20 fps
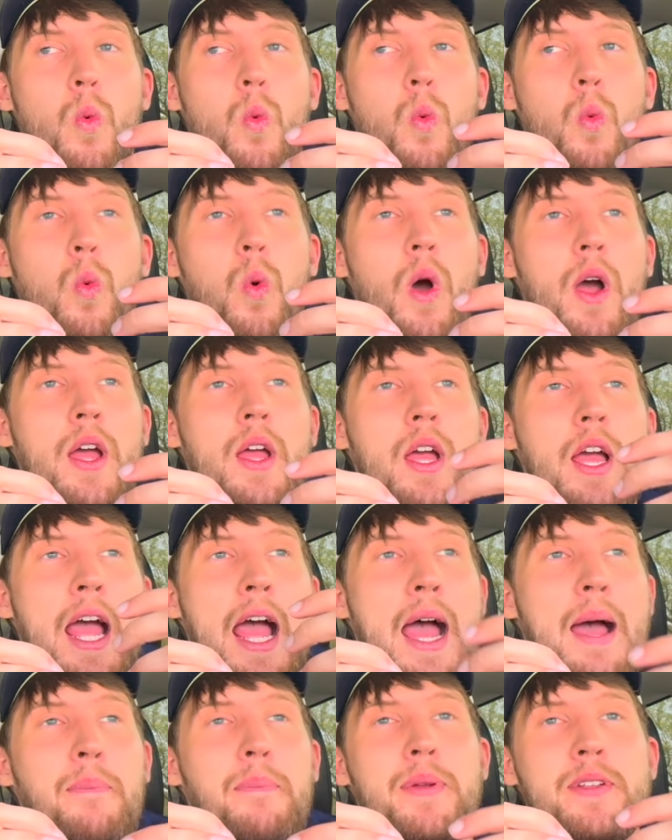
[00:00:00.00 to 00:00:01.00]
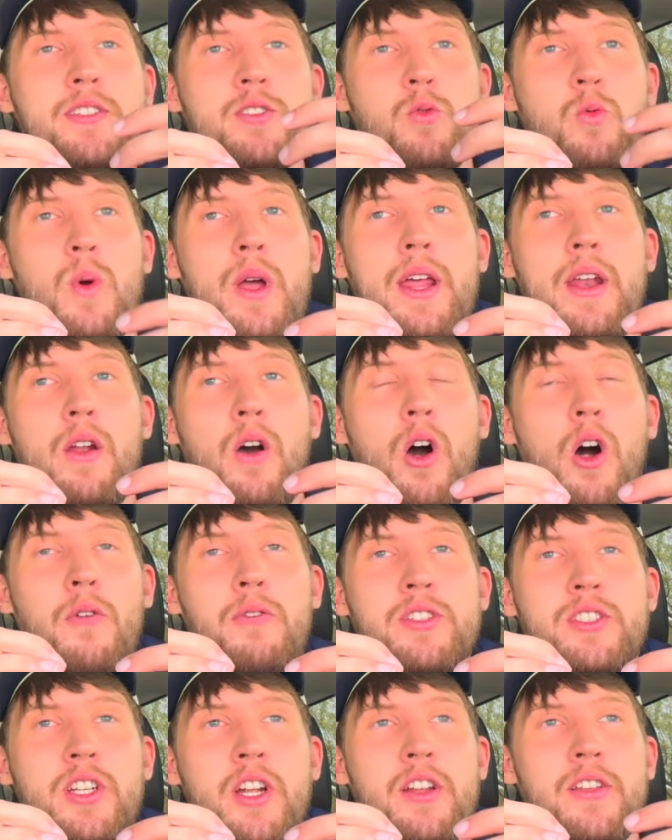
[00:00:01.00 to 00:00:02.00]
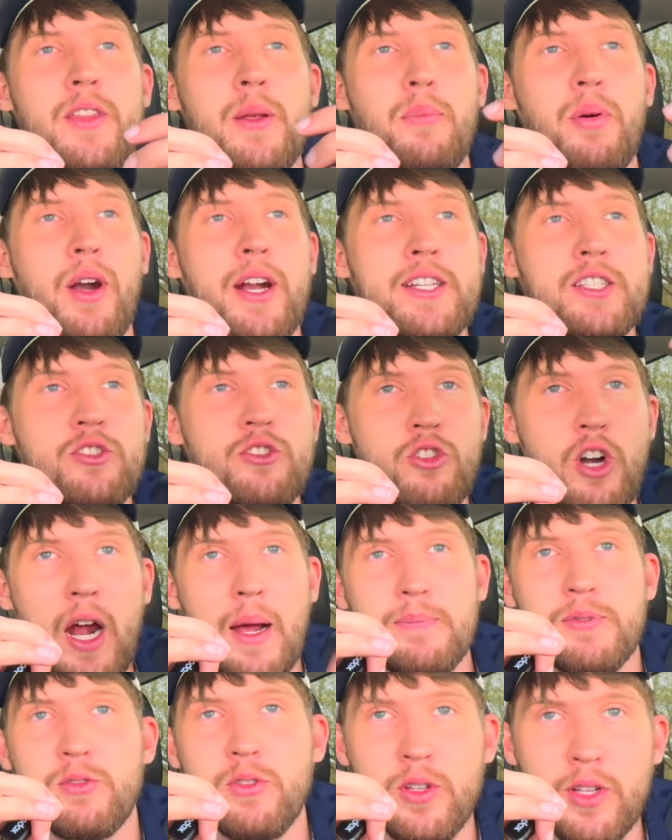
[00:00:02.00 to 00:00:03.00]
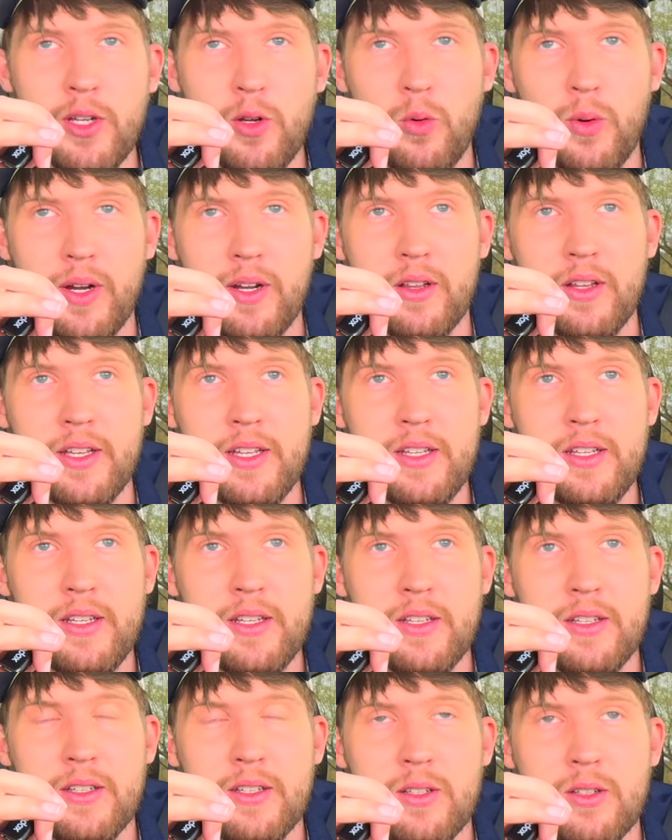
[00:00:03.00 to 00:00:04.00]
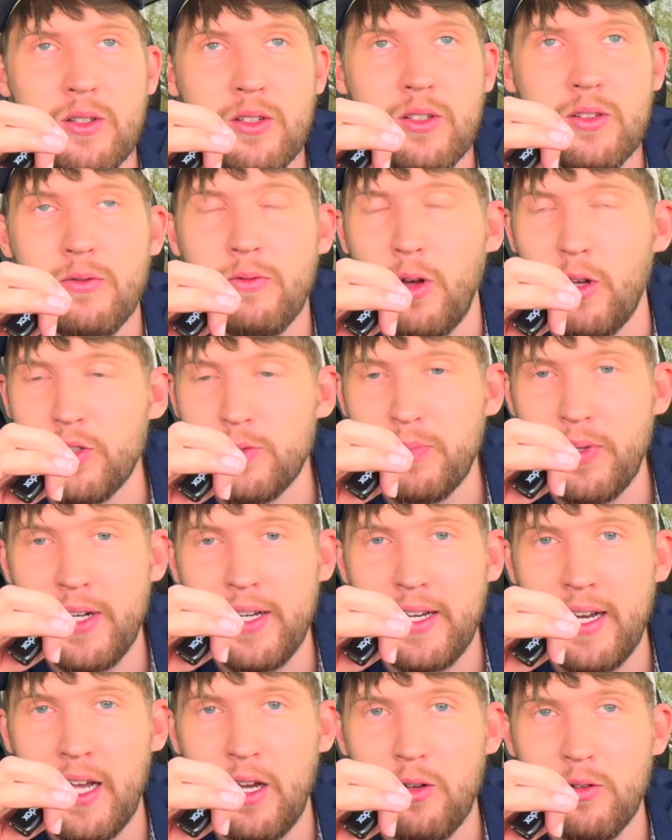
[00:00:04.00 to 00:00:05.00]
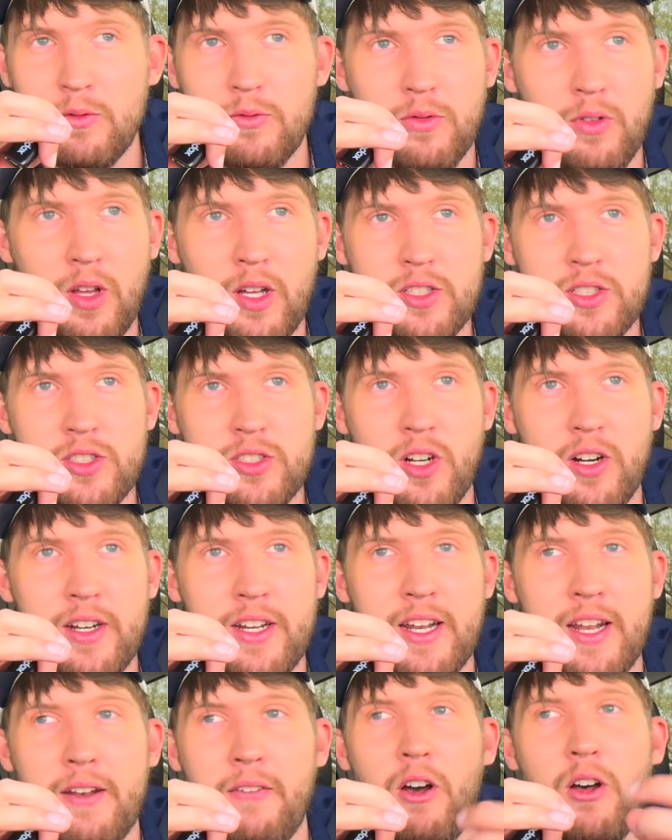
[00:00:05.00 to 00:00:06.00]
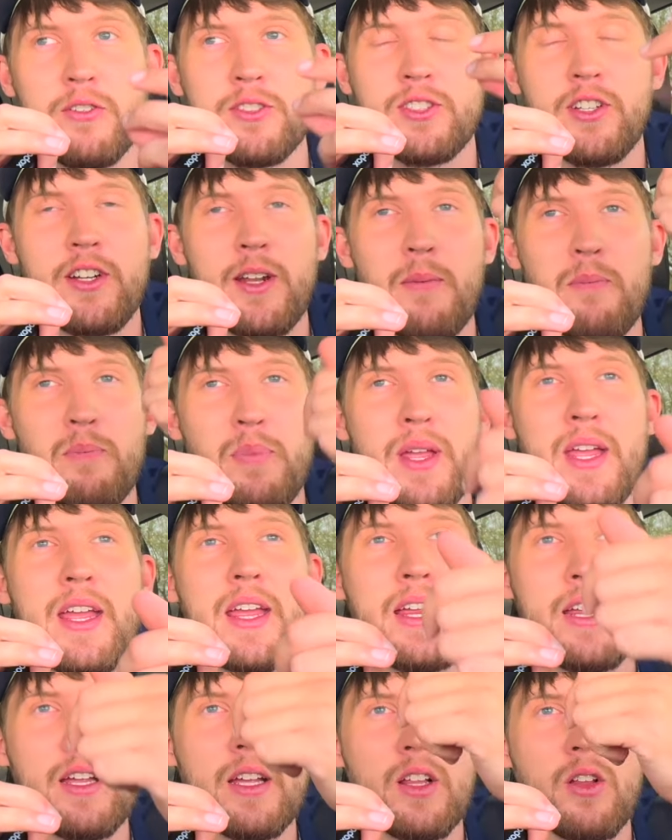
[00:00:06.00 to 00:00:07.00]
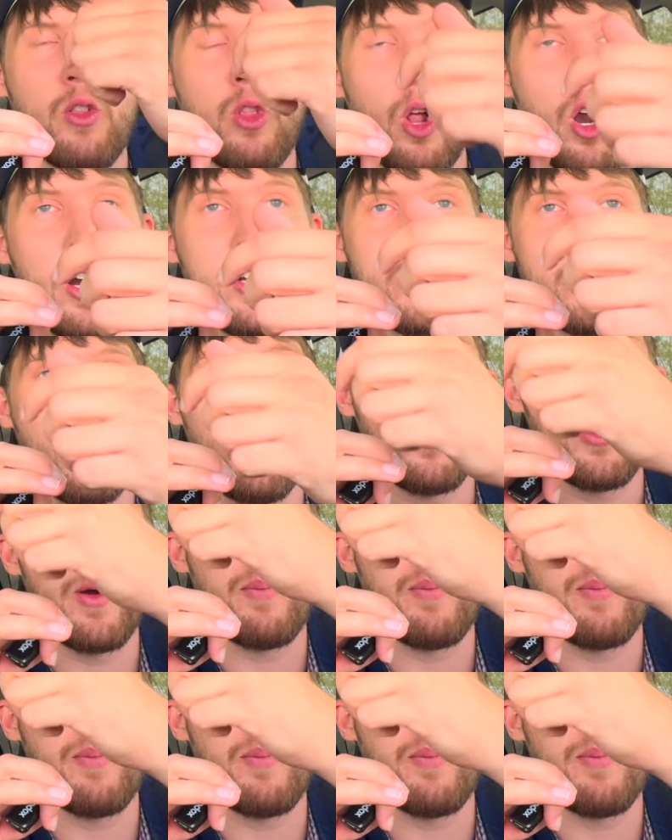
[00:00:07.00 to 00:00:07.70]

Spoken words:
what happens when all of a sudden the price drops really quickly, false breakout, flush starting, and all of a sudden a big, large order